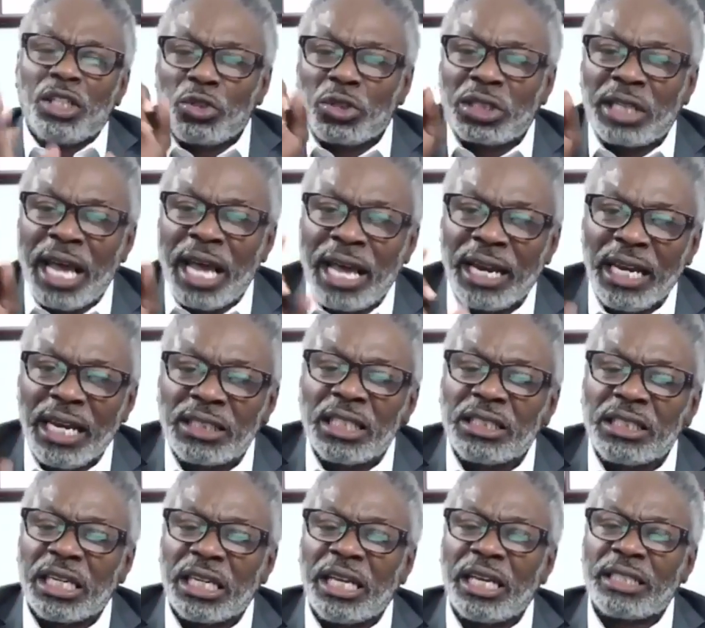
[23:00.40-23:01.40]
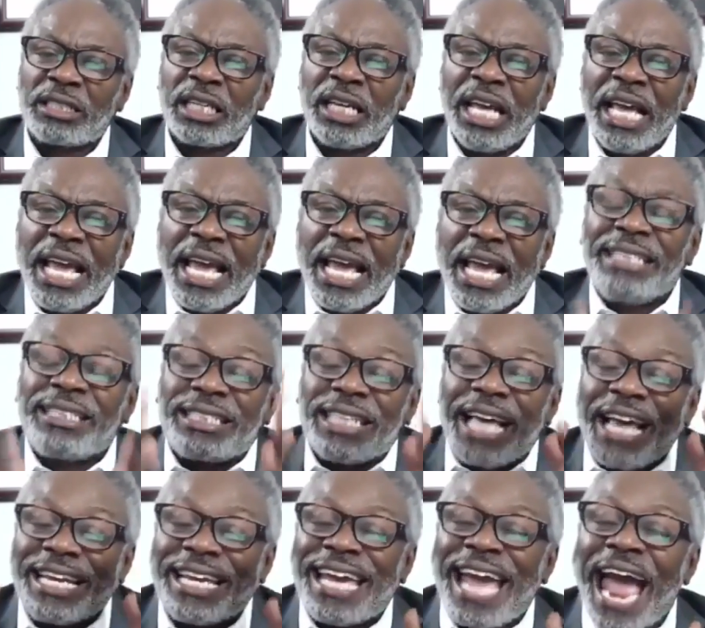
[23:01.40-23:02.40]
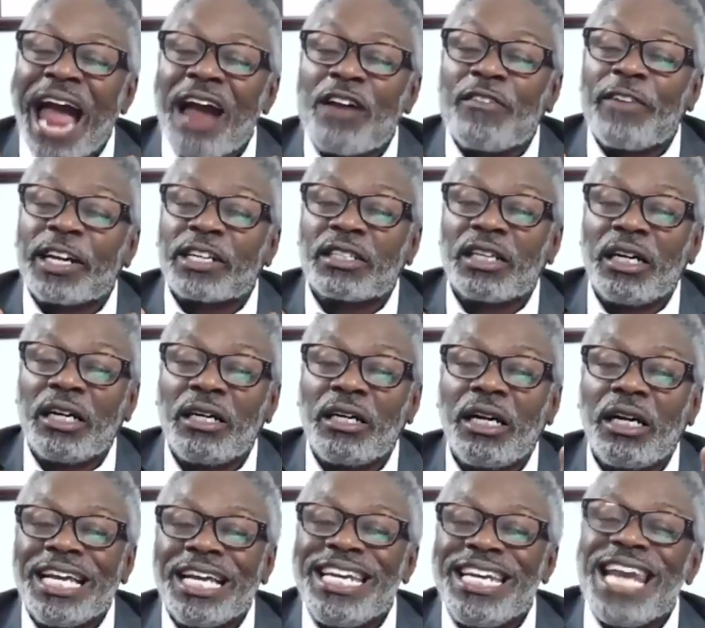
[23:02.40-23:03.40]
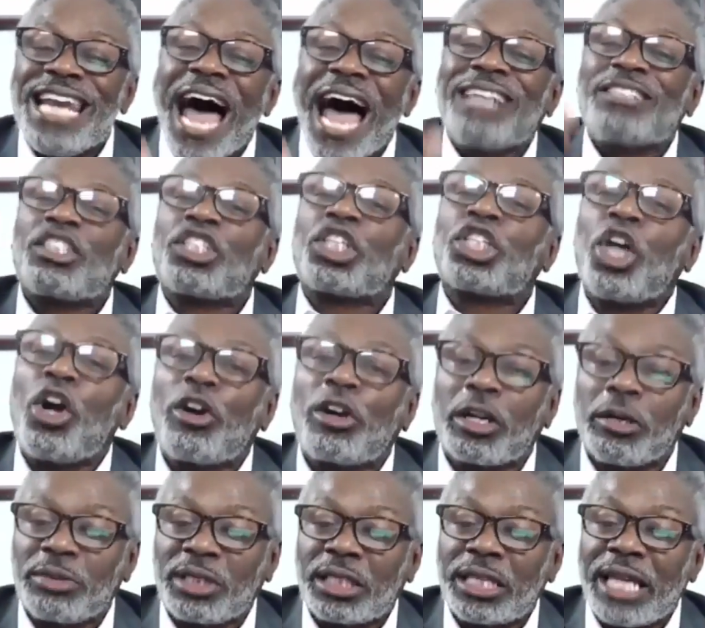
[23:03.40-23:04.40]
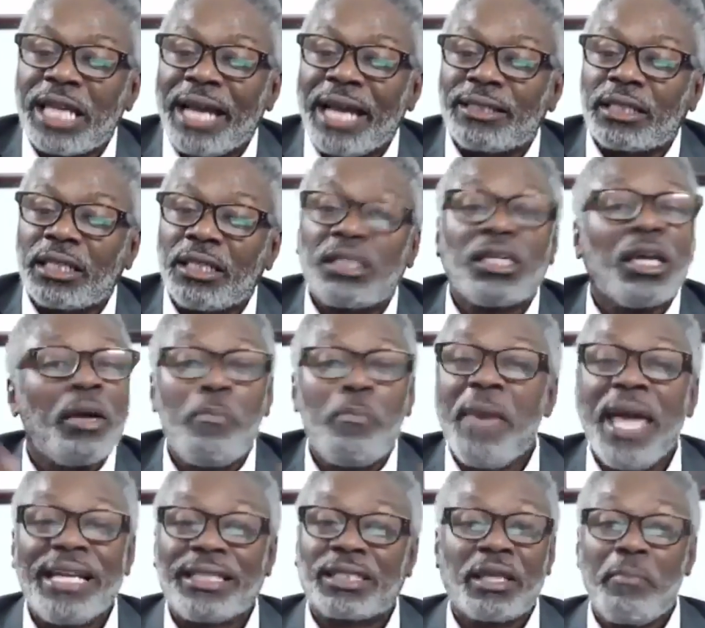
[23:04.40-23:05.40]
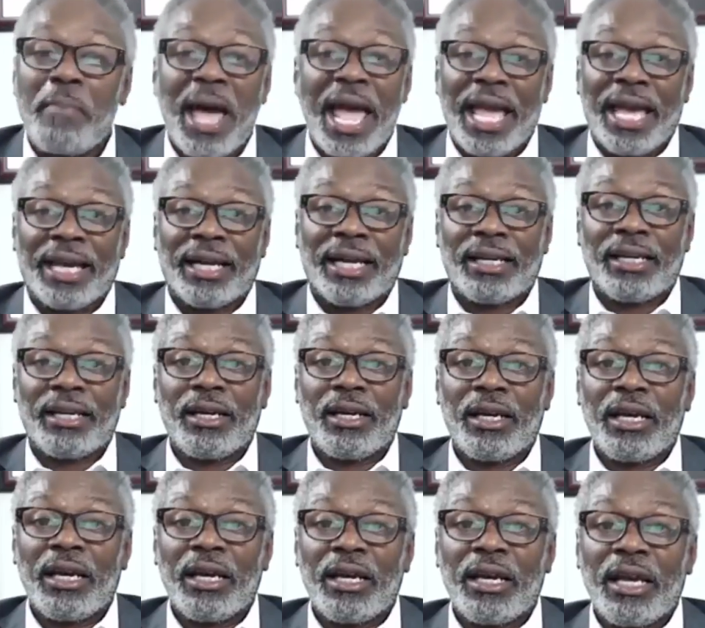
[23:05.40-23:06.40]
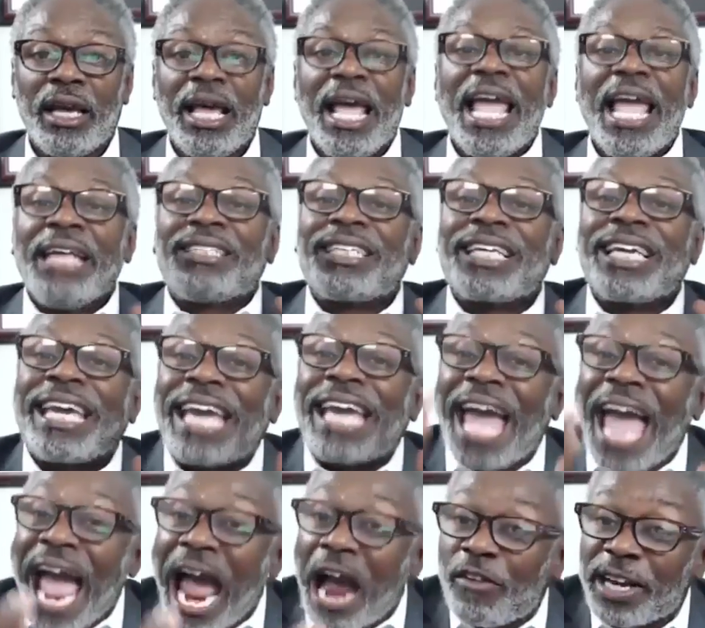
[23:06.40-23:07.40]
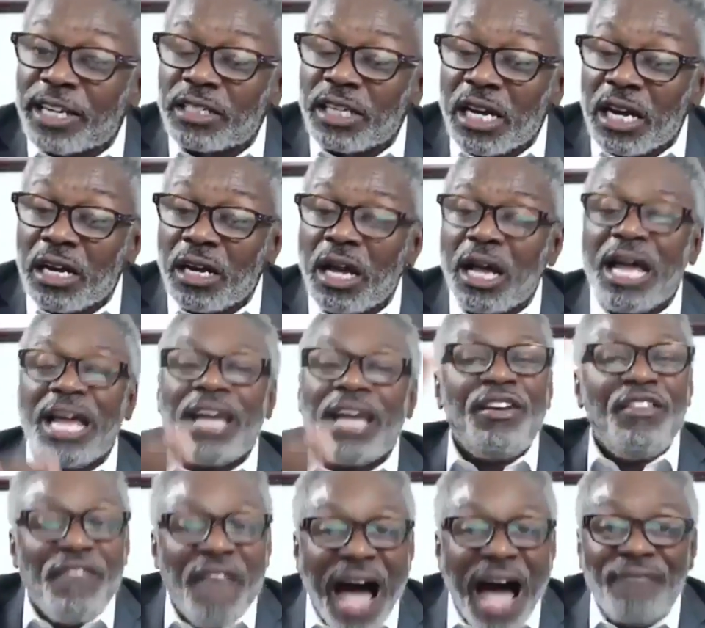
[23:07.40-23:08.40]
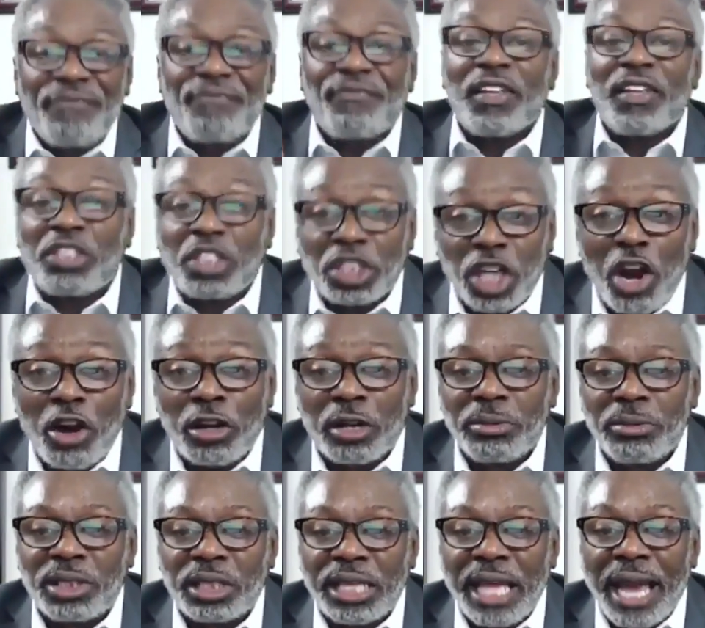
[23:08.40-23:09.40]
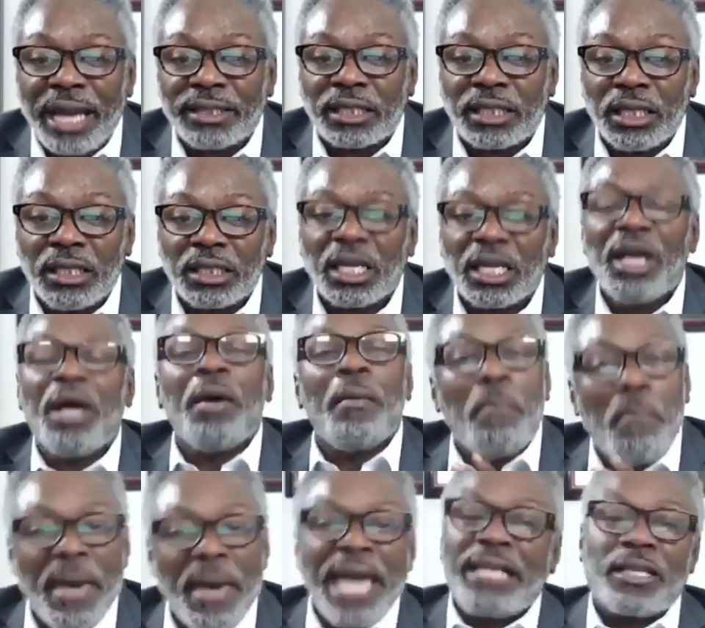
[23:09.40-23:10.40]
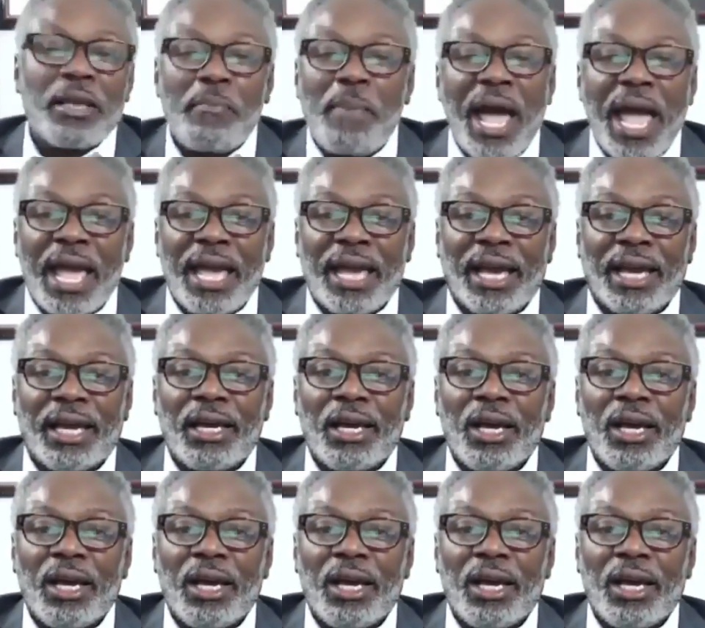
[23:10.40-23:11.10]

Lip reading: who said, listen to this. He said, character, not circumstances, makes the man. It's character, not the circumstances, make the man.